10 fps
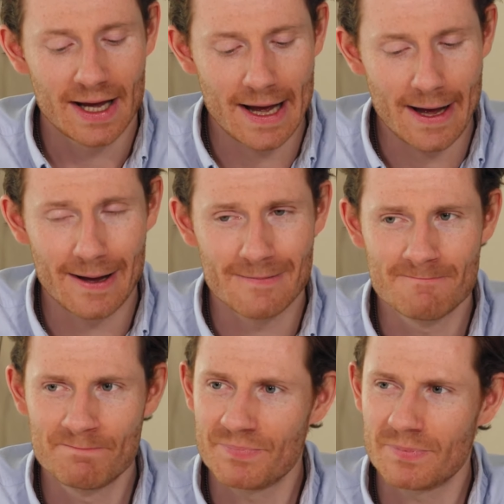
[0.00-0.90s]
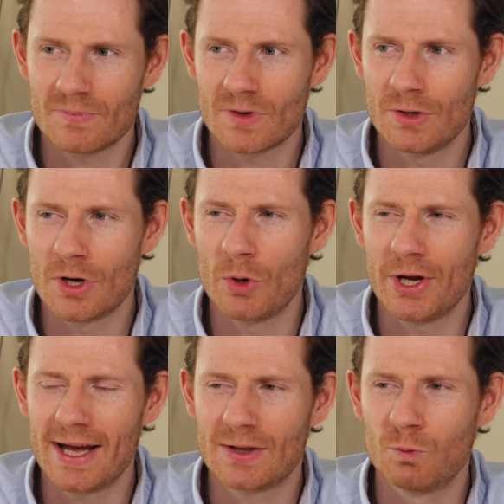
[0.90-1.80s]
Um, you know,
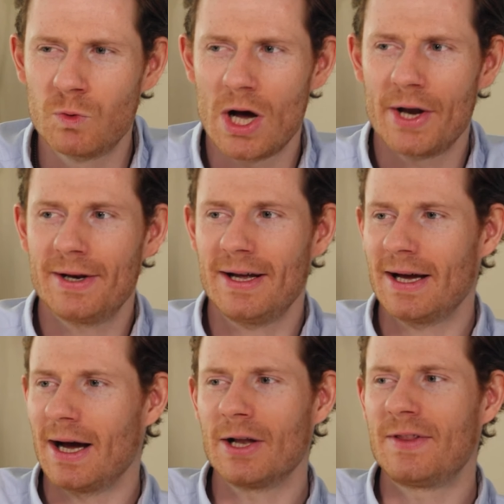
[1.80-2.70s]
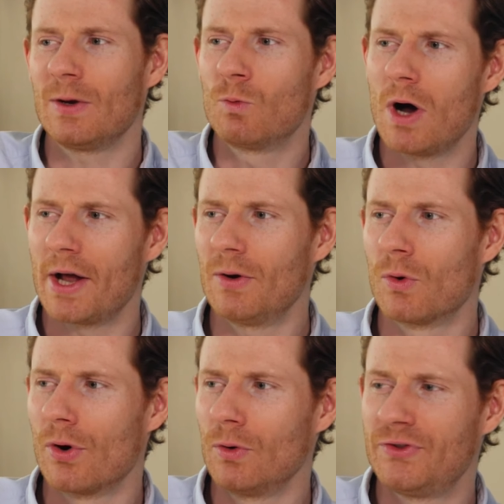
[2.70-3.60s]
you get one, I think one
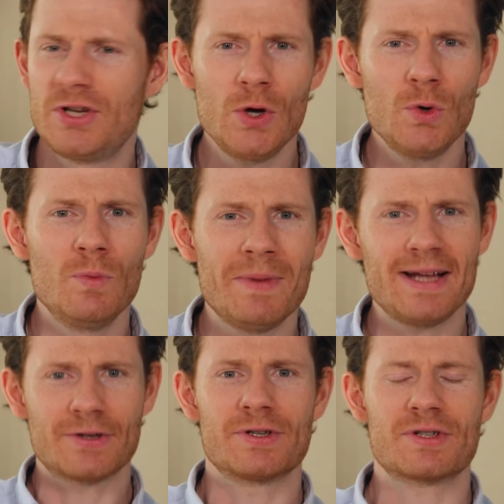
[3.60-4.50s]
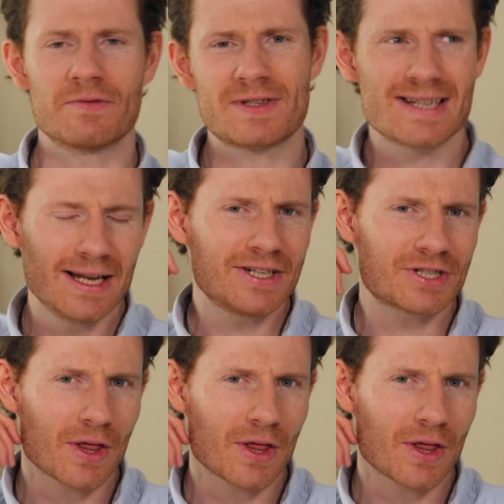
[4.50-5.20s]
or two meters of sillage,